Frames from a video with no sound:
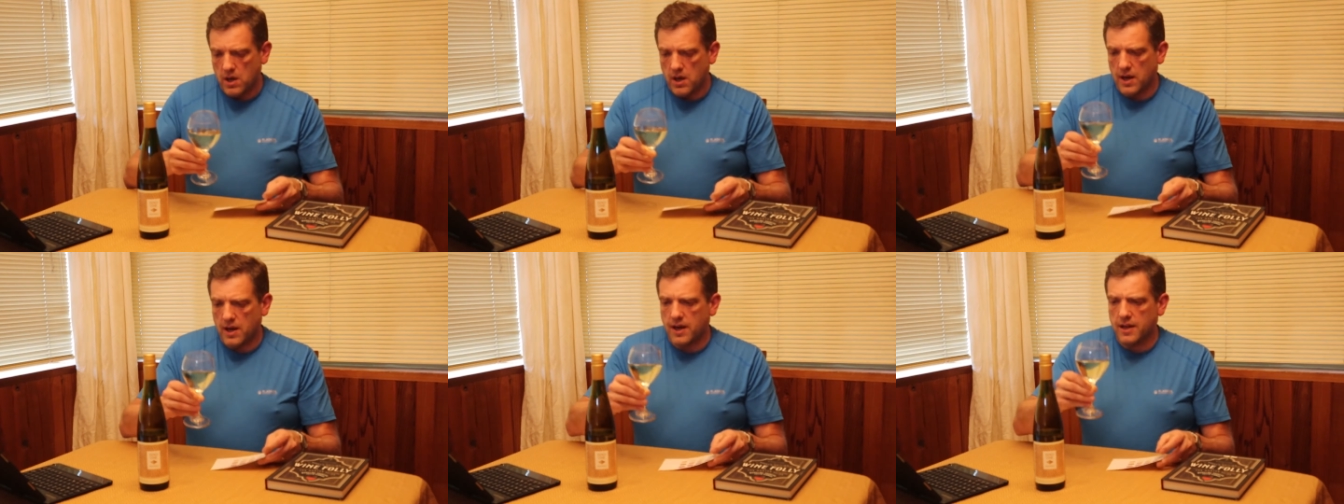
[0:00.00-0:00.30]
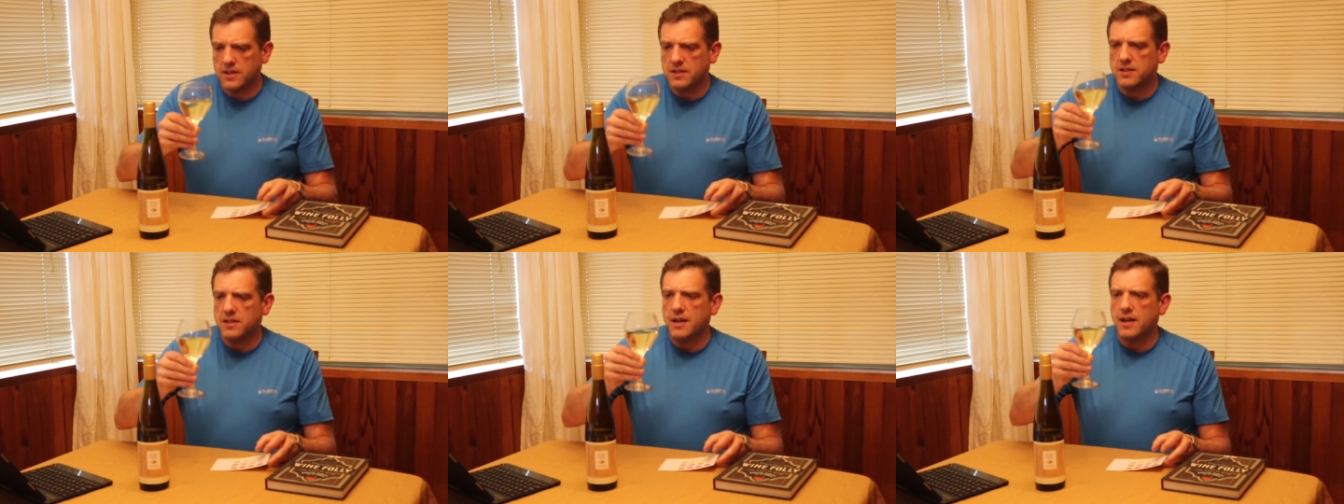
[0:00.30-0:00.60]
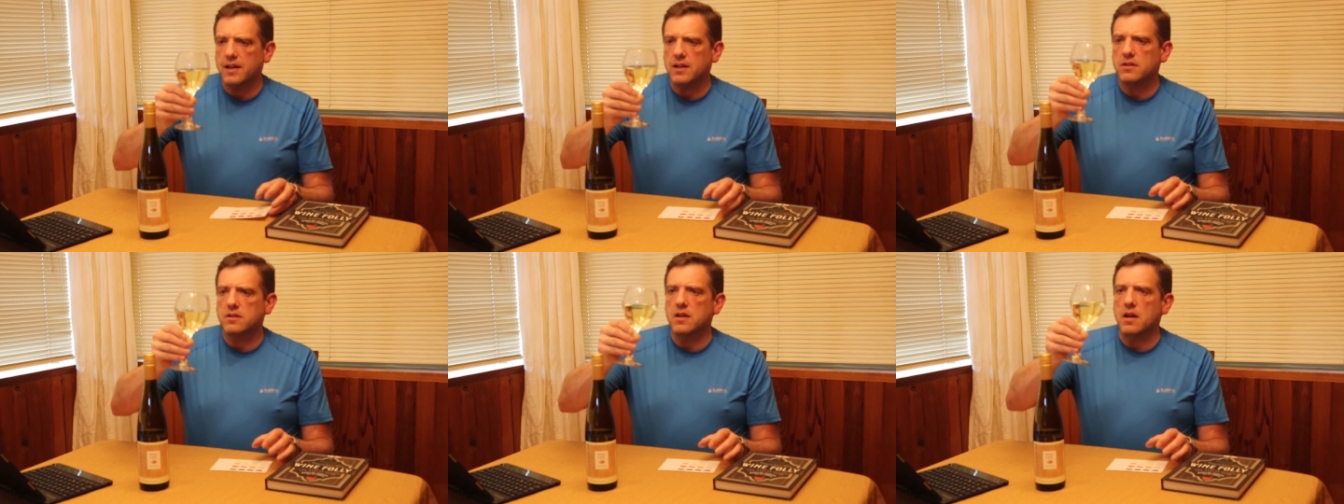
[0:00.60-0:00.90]
and I'd
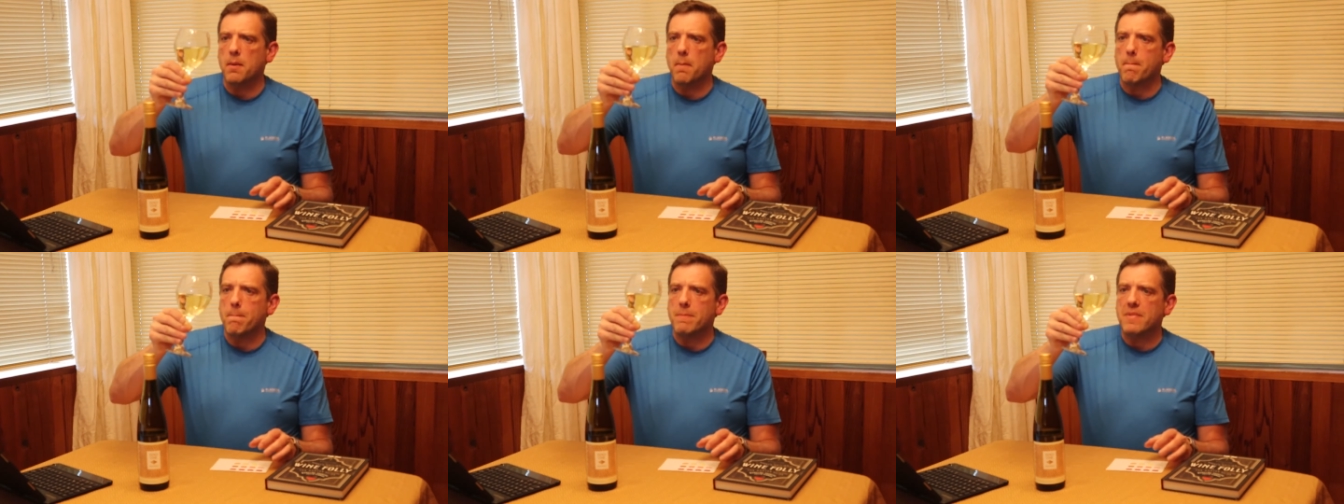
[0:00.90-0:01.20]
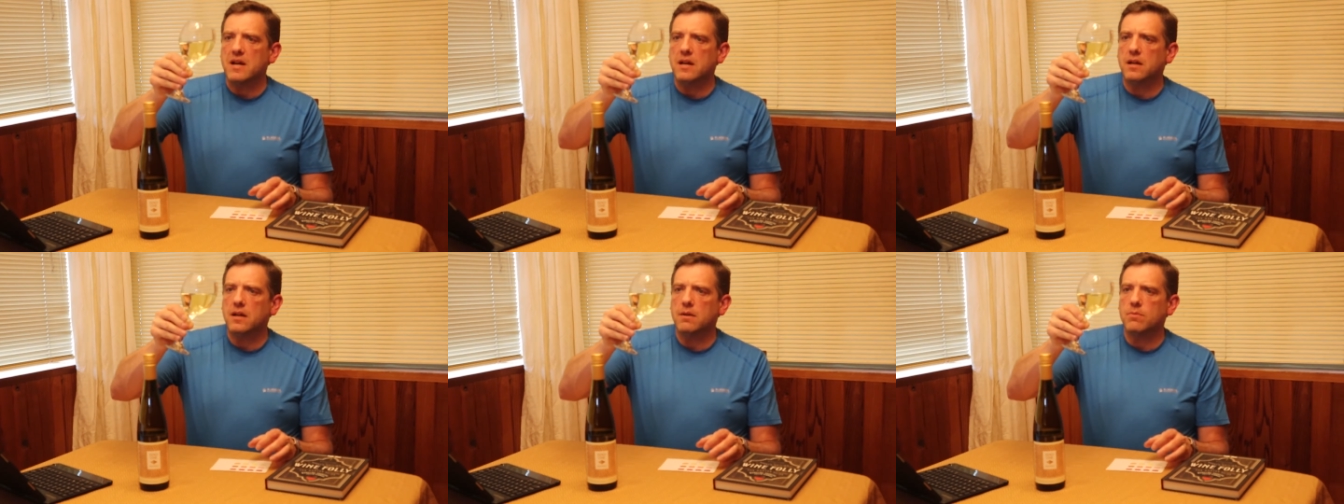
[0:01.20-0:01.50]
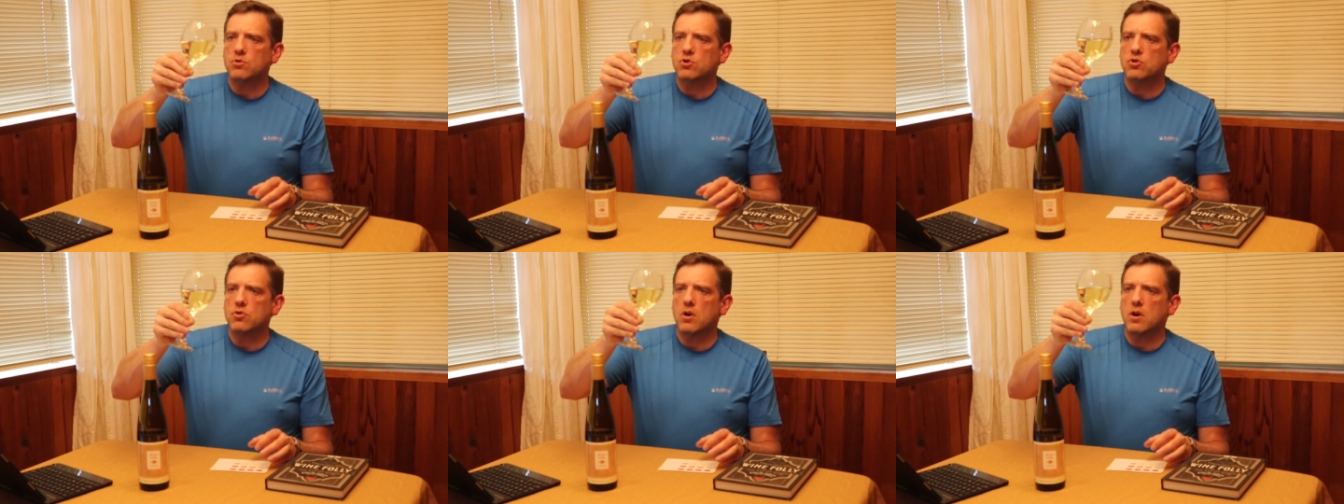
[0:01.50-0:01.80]
say it's a
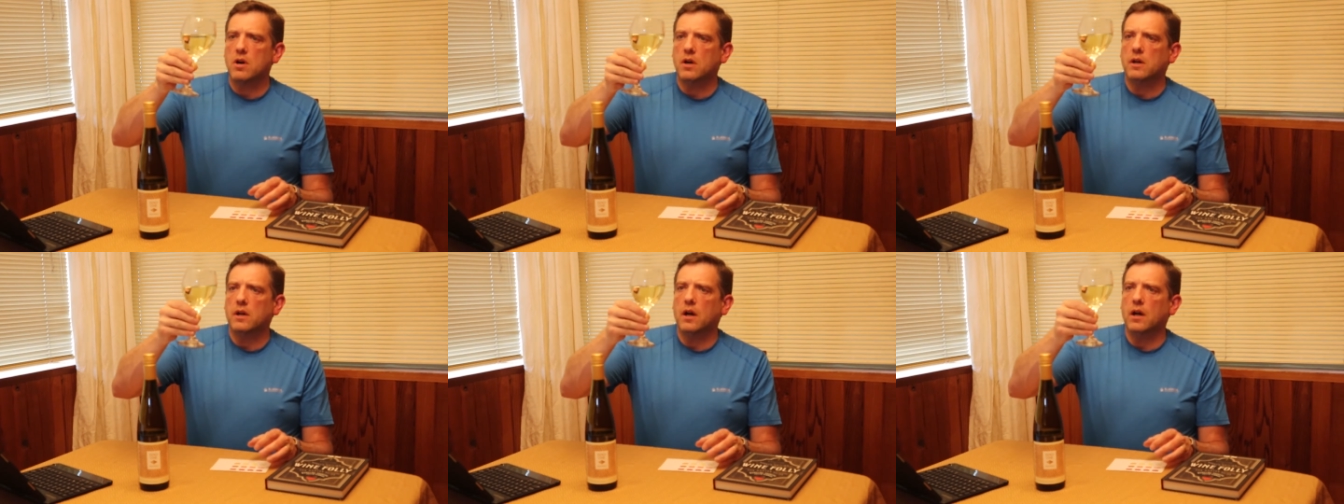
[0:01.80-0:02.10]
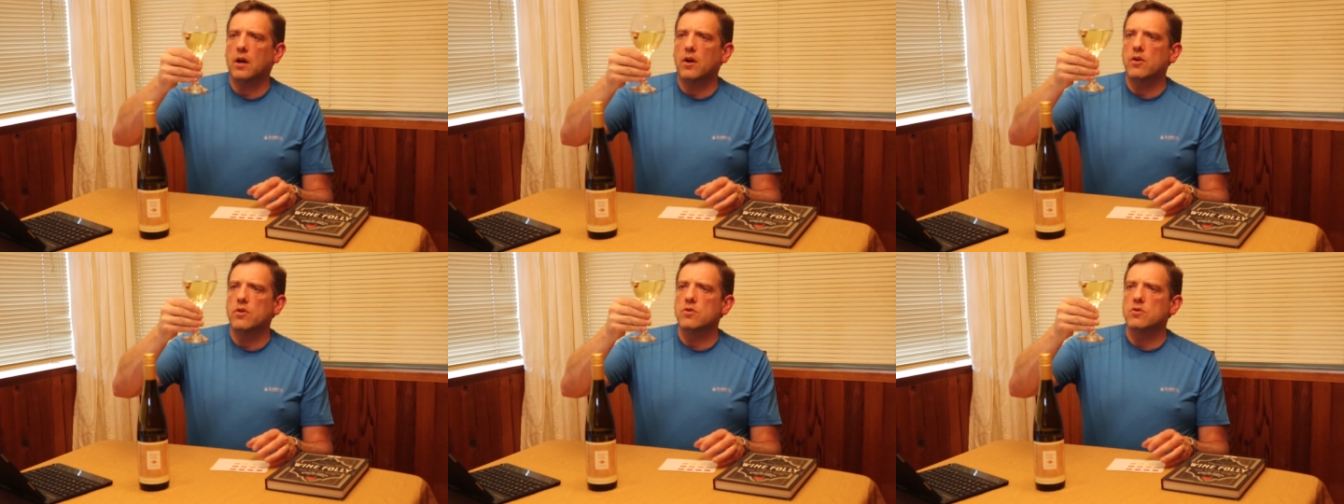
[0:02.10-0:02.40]
medium straw color.